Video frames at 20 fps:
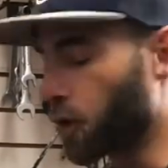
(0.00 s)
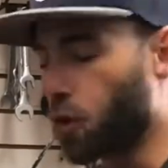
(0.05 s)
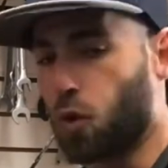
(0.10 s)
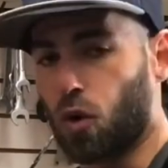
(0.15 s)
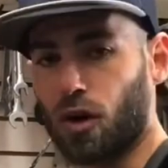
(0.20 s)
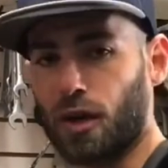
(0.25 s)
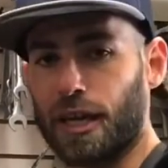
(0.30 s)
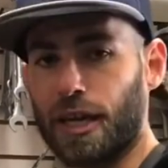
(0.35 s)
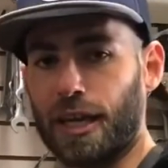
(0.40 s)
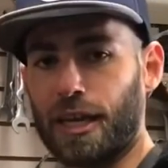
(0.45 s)

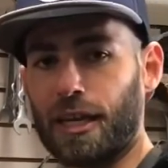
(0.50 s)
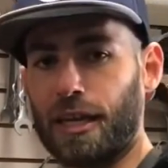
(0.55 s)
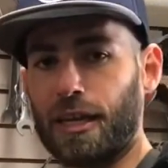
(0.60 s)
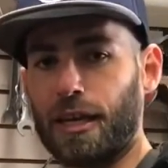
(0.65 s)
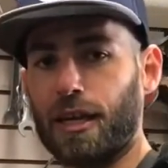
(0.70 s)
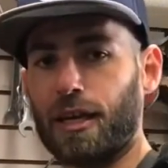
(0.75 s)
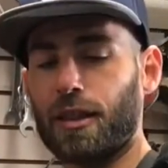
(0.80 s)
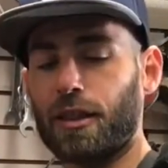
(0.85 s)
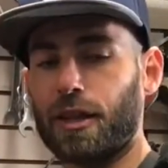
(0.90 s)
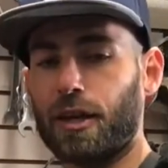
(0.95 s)
cork
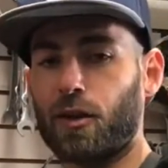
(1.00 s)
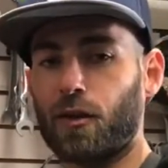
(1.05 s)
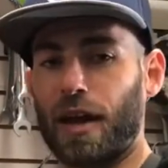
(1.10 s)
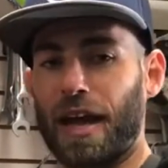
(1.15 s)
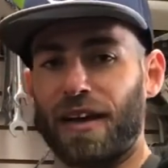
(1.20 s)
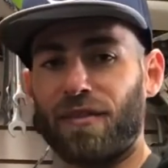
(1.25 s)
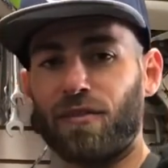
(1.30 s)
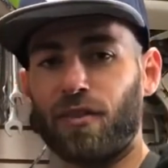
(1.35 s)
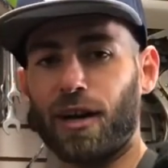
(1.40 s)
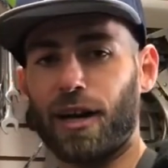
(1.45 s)
in the
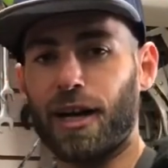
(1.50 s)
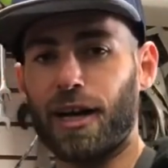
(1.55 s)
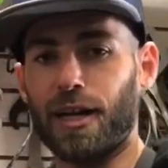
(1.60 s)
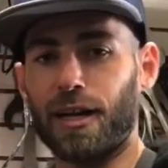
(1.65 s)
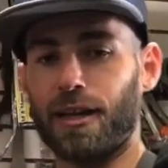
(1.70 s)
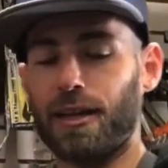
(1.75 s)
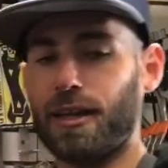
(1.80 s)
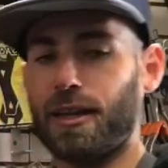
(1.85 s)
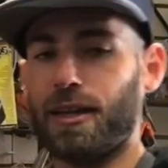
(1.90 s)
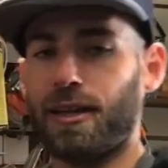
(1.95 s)

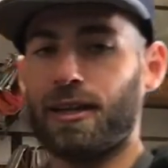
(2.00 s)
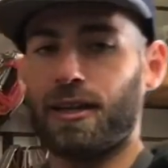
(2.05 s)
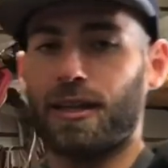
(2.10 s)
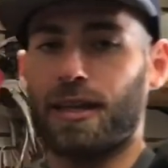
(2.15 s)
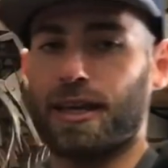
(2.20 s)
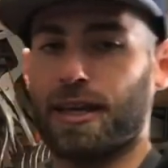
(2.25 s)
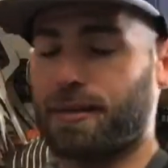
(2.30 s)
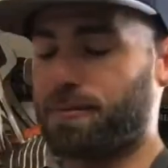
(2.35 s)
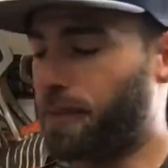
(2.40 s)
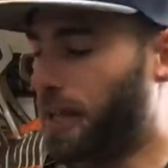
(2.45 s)
graphite
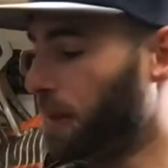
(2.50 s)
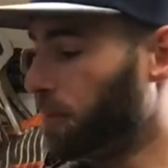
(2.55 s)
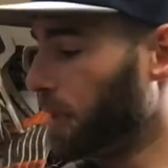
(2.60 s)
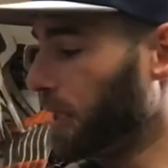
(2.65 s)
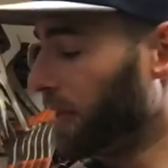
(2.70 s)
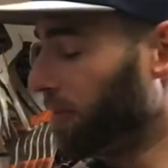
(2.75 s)
and maybe